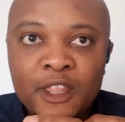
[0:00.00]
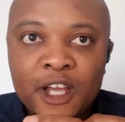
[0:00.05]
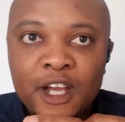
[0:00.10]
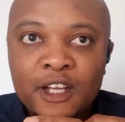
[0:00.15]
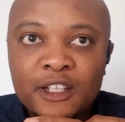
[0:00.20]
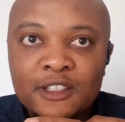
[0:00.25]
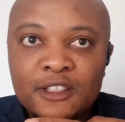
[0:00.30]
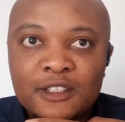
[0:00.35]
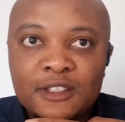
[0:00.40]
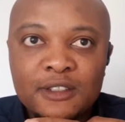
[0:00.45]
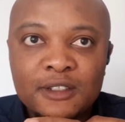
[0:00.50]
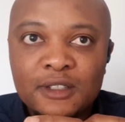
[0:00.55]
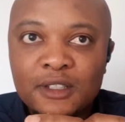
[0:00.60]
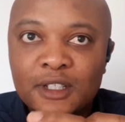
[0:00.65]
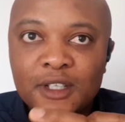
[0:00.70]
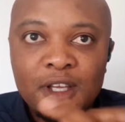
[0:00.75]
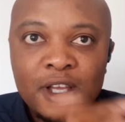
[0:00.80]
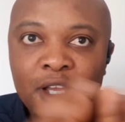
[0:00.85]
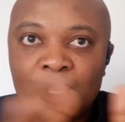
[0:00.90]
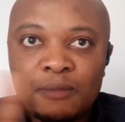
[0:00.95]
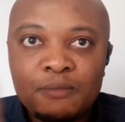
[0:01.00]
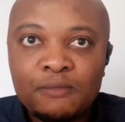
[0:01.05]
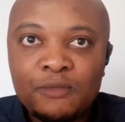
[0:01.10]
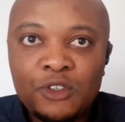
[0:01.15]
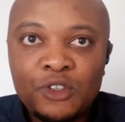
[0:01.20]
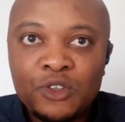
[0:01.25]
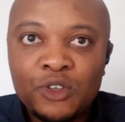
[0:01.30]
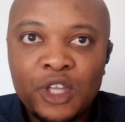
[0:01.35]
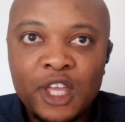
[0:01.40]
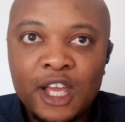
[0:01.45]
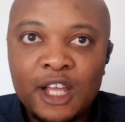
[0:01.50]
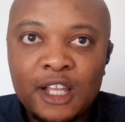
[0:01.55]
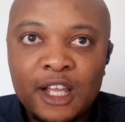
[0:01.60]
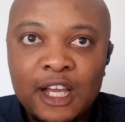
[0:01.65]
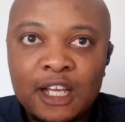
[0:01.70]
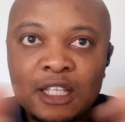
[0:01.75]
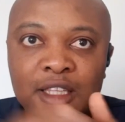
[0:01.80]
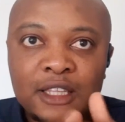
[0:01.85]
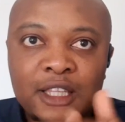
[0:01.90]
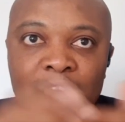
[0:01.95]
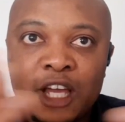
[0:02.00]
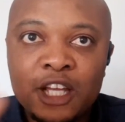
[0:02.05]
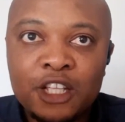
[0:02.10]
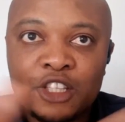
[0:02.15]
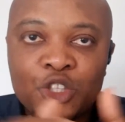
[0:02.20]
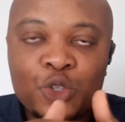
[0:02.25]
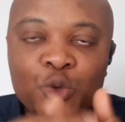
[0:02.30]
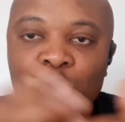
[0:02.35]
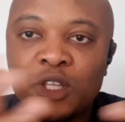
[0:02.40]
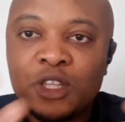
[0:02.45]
that you get like 10,